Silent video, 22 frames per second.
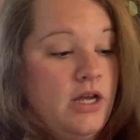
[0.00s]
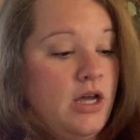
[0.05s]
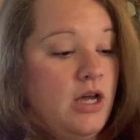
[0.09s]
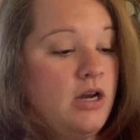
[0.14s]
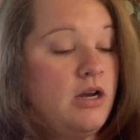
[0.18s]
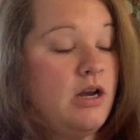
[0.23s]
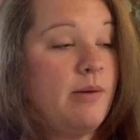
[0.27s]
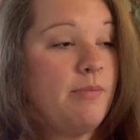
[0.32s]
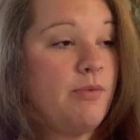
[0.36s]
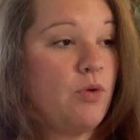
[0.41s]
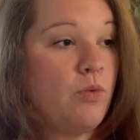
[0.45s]

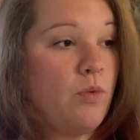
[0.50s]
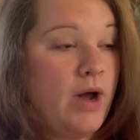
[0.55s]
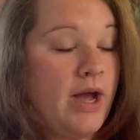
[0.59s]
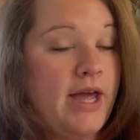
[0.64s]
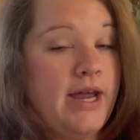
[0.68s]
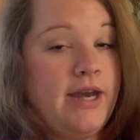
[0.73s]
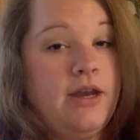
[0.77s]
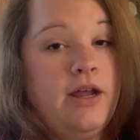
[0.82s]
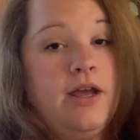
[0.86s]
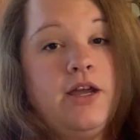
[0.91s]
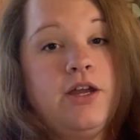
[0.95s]
Number
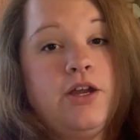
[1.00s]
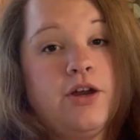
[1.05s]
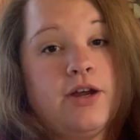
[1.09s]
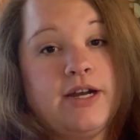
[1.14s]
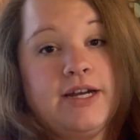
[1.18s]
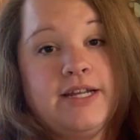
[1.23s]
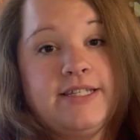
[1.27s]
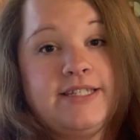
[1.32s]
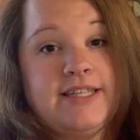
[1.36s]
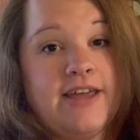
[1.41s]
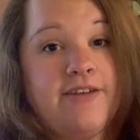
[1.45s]
one, you're going
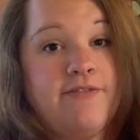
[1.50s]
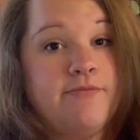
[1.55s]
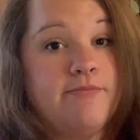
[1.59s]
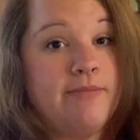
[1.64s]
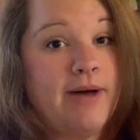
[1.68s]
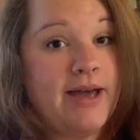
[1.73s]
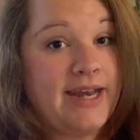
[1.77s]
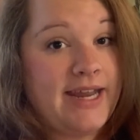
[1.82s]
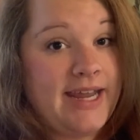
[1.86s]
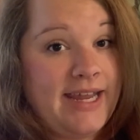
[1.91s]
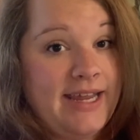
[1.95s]
to save
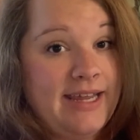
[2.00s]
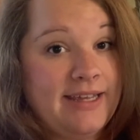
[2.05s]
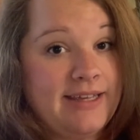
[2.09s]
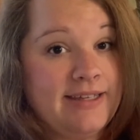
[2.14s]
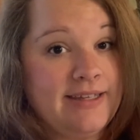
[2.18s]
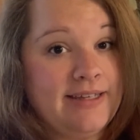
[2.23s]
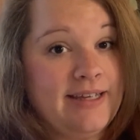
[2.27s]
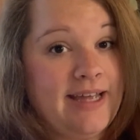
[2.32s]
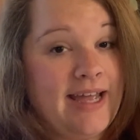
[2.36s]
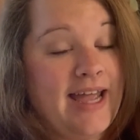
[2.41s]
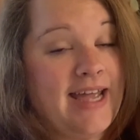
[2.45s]
money
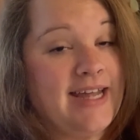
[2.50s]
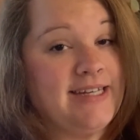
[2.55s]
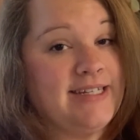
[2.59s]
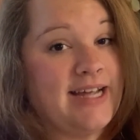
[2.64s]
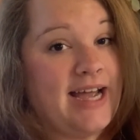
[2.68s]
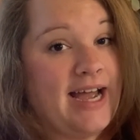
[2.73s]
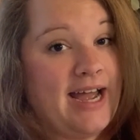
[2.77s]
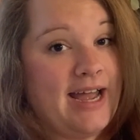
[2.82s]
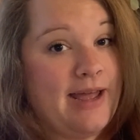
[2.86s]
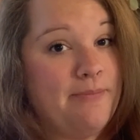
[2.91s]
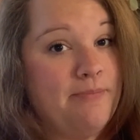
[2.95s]
and
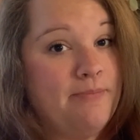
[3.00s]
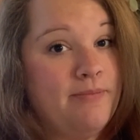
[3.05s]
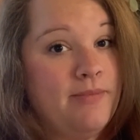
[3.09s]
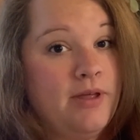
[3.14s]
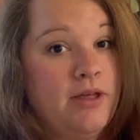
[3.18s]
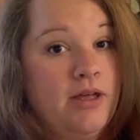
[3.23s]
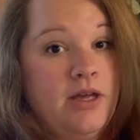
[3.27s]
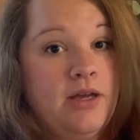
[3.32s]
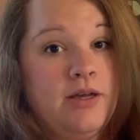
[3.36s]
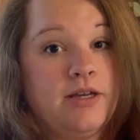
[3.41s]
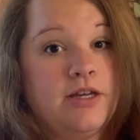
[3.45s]
time
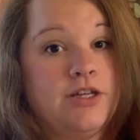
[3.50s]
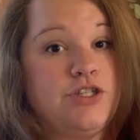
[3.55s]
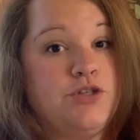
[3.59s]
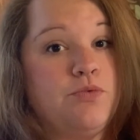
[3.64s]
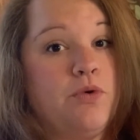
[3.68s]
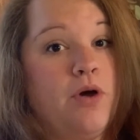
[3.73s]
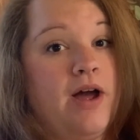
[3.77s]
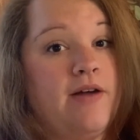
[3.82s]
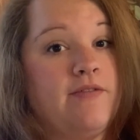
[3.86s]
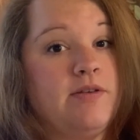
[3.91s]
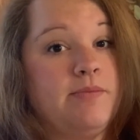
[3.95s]
because you
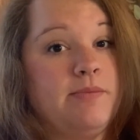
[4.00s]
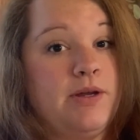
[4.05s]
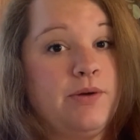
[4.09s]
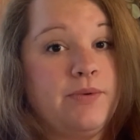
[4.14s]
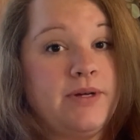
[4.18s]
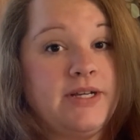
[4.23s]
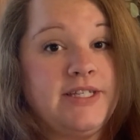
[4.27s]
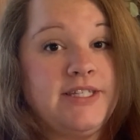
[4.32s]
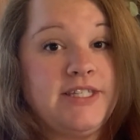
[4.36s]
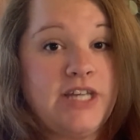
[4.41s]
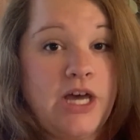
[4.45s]
won't have to be
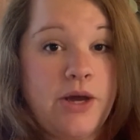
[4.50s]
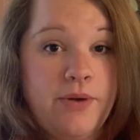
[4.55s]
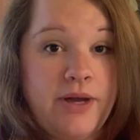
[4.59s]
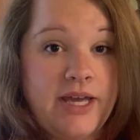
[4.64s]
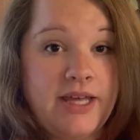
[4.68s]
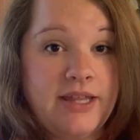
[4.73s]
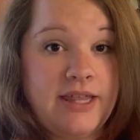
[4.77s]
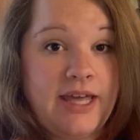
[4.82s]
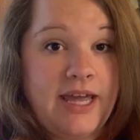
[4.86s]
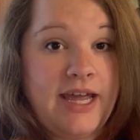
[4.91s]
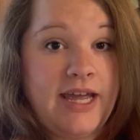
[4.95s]
resowing
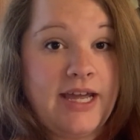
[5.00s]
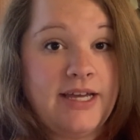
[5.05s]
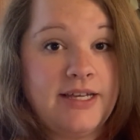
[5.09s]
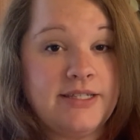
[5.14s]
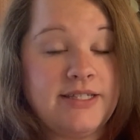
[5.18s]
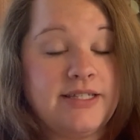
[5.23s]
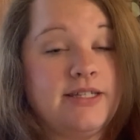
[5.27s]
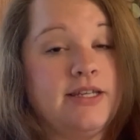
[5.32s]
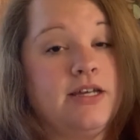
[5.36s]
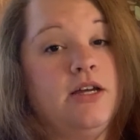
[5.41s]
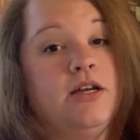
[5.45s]

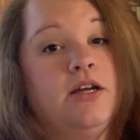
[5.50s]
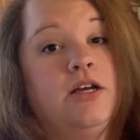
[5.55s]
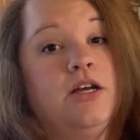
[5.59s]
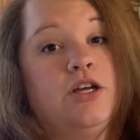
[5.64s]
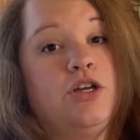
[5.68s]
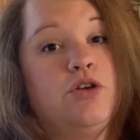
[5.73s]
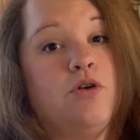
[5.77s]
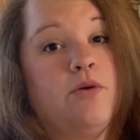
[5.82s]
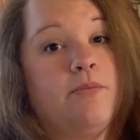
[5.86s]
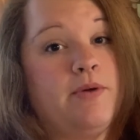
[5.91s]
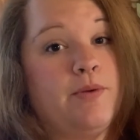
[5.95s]
things. You
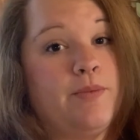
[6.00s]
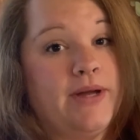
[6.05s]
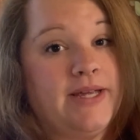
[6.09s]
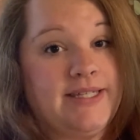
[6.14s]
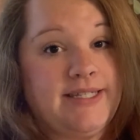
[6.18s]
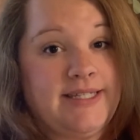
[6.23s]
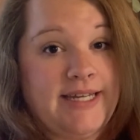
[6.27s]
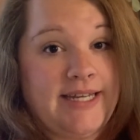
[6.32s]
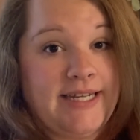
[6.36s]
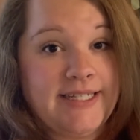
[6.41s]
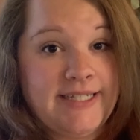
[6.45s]
won't be
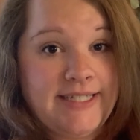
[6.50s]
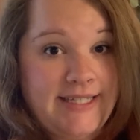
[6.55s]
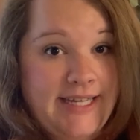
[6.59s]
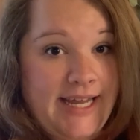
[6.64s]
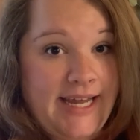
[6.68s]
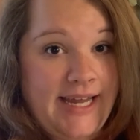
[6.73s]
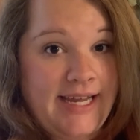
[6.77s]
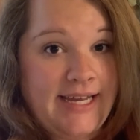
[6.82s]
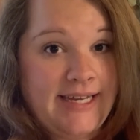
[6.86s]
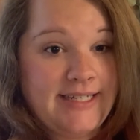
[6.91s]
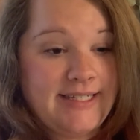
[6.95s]
wasting
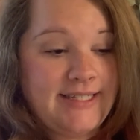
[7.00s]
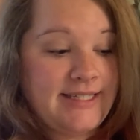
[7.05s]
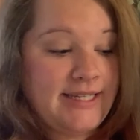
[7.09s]
seeds.